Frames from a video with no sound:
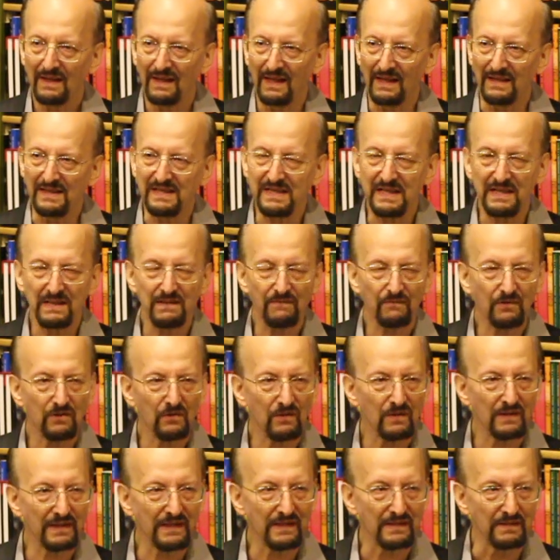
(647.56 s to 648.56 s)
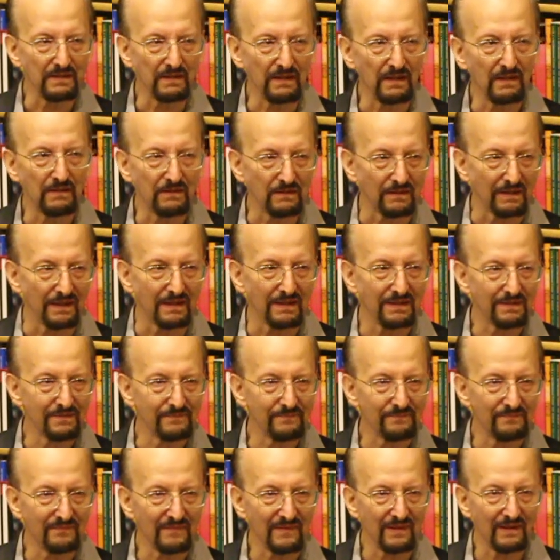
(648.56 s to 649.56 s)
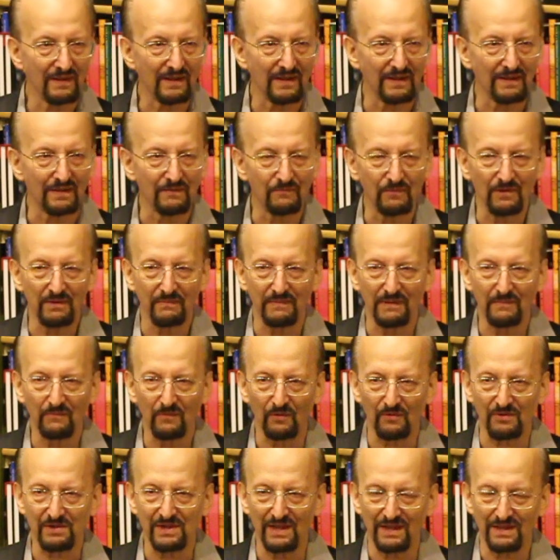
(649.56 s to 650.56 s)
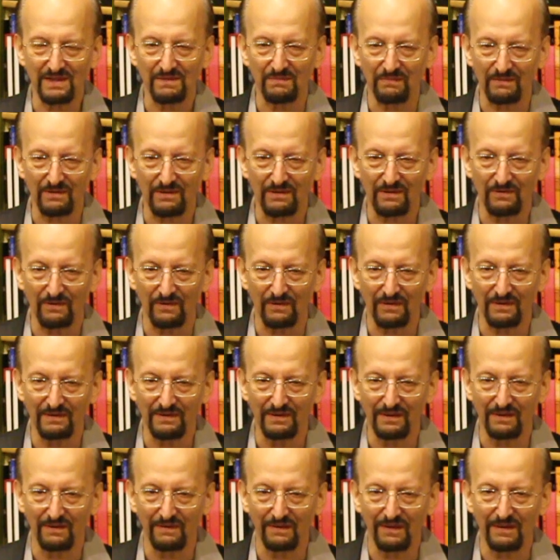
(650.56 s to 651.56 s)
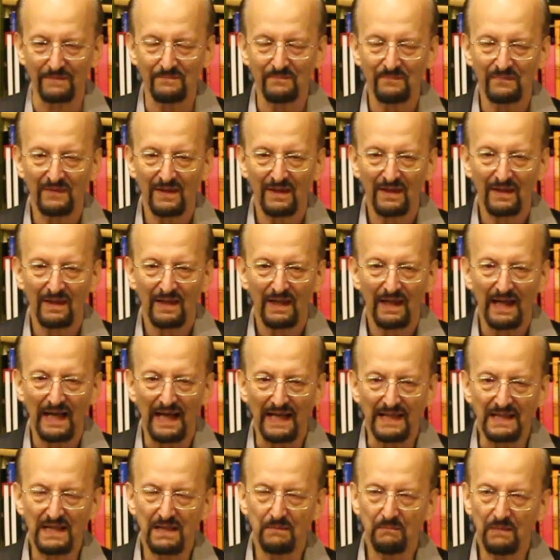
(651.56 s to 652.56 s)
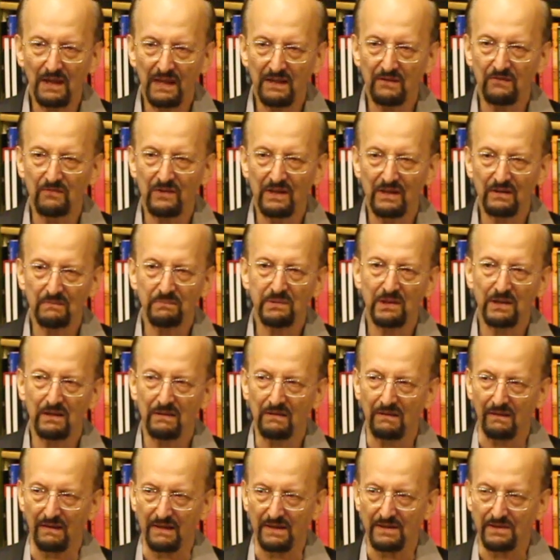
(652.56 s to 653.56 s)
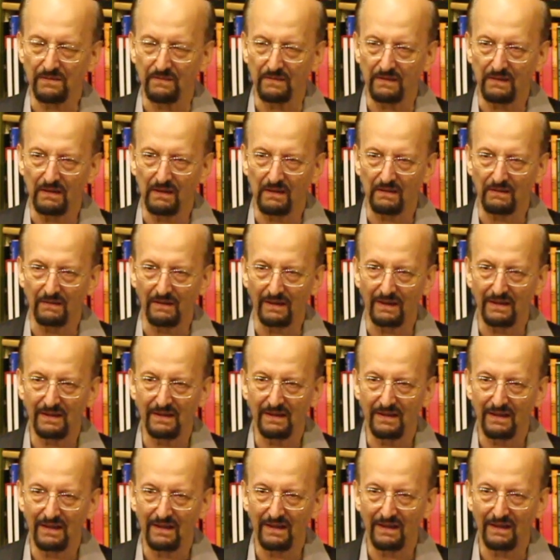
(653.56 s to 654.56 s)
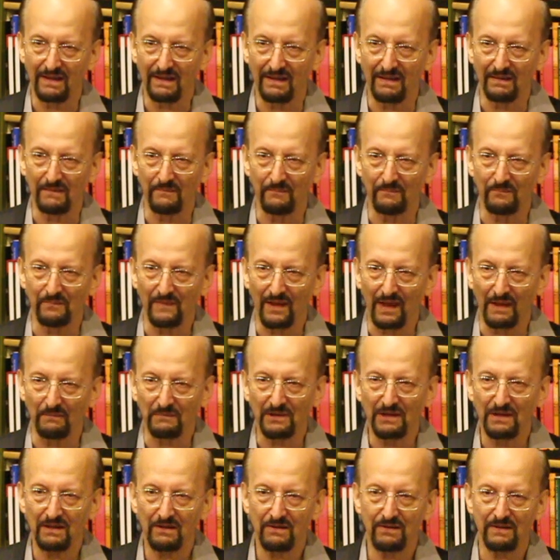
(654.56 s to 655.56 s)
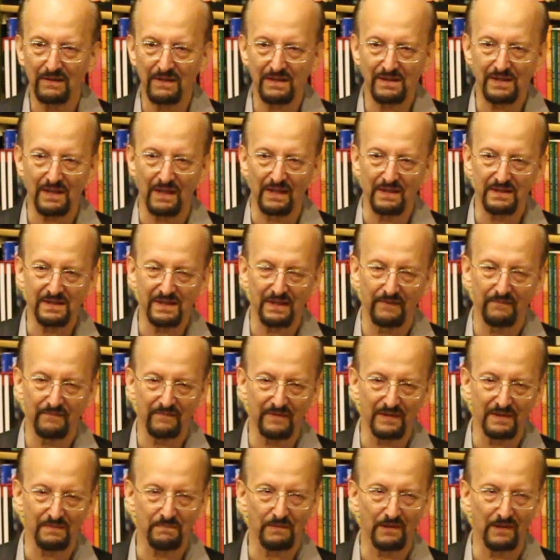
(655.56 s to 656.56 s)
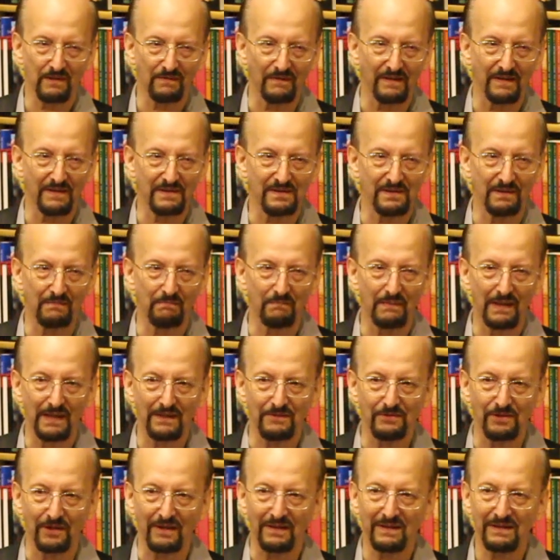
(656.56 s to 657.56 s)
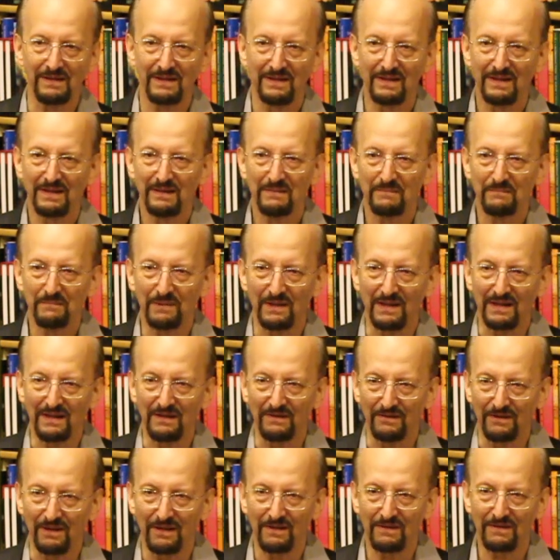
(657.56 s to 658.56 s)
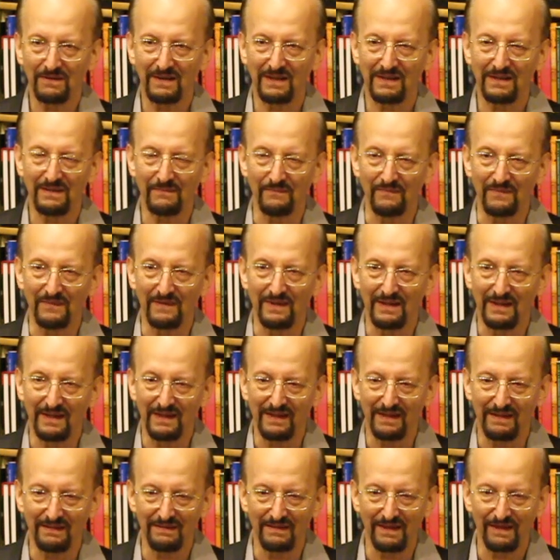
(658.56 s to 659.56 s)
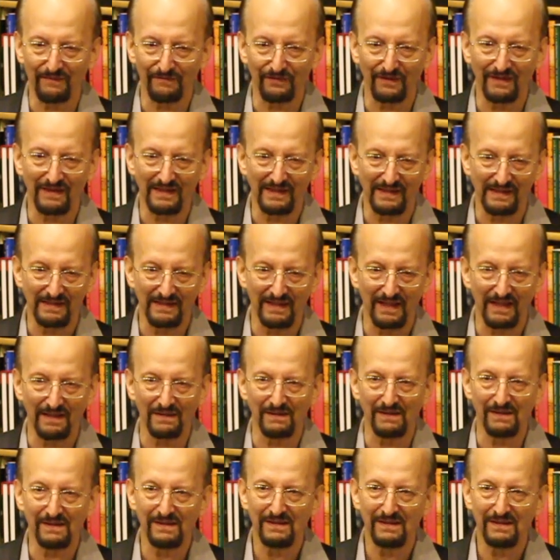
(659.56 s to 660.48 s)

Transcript: Instead of calling it yoga, it would have been more sensible to call it yoga. And he made real progress with yoga. I'm going to criticize some of his progress in magic, but in yoga he'd definitely done,